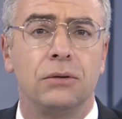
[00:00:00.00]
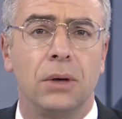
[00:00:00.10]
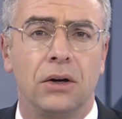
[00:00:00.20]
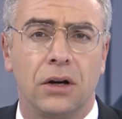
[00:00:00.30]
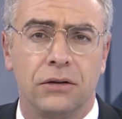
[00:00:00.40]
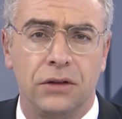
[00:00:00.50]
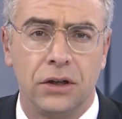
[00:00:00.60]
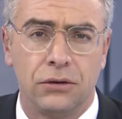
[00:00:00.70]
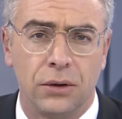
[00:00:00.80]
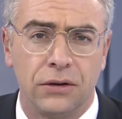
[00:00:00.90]
Isabel
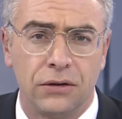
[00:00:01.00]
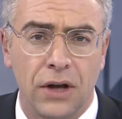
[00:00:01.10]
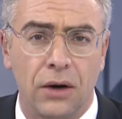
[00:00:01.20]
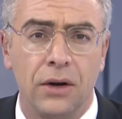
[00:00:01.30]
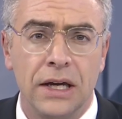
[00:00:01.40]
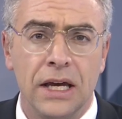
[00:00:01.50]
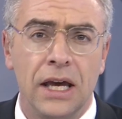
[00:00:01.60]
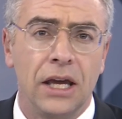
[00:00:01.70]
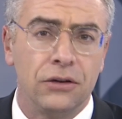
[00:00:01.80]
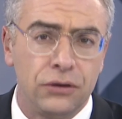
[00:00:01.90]
Garcia joins us now
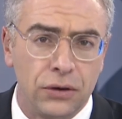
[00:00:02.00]
in